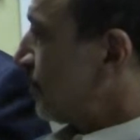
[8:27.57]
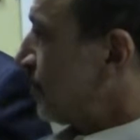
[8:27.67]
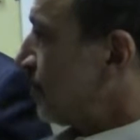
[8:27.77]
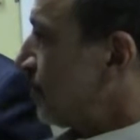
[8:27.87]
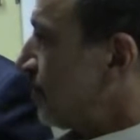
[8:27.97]

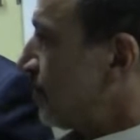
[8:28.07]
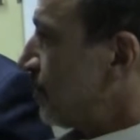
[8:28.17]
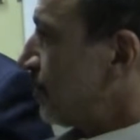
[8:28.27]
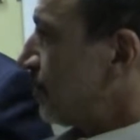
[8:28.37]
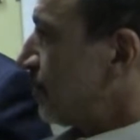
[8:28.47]

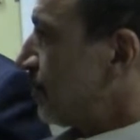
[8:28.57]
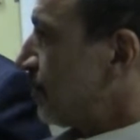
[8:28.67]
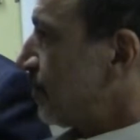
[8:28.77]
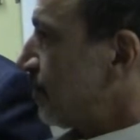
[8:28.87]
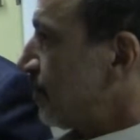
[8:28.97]

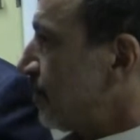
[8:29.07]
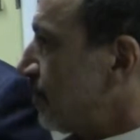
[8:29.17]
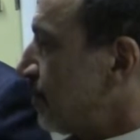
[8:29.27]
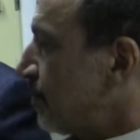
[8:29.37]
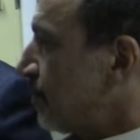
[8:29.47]

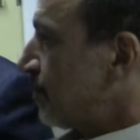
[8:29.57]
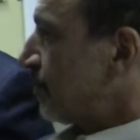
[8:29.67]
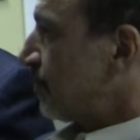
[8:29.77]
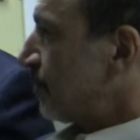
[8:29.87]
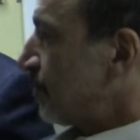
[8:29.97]

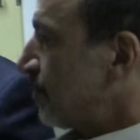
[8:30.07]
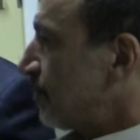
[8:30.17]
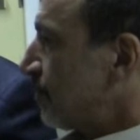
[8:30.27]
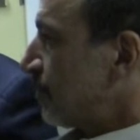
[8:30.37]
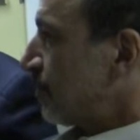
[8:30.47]

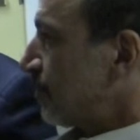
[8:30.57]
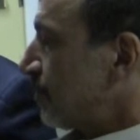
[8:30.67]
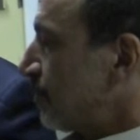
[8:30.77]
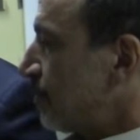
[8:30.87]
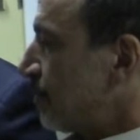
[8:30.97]

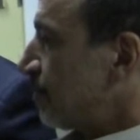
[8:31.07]
No words are spoken by the person on screen.